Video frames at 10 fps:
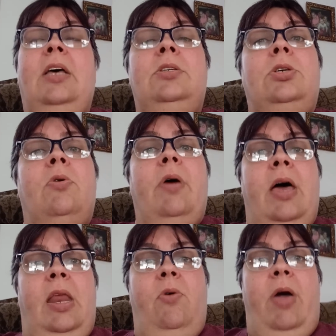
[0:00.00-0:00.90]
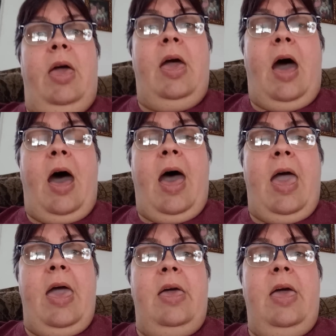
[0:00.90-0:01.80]
So anyway,
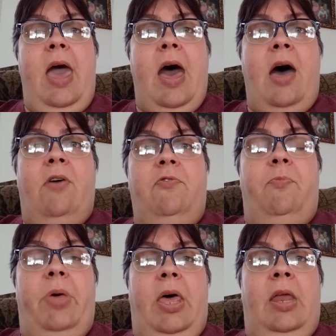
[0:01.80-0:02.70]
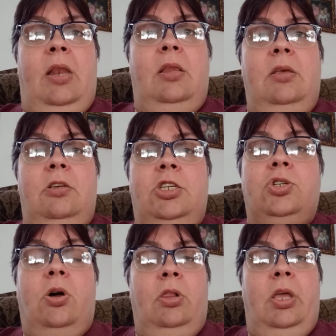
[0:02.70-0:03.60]
I have been
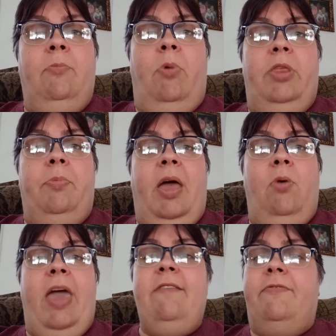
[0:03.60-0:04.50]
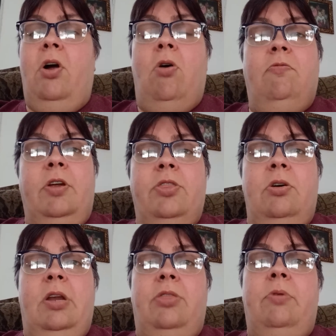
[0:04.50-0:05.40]
struggling with my weight for over
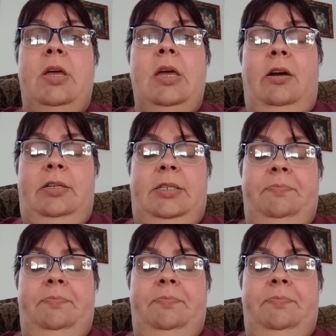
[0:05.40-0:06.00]
33 years.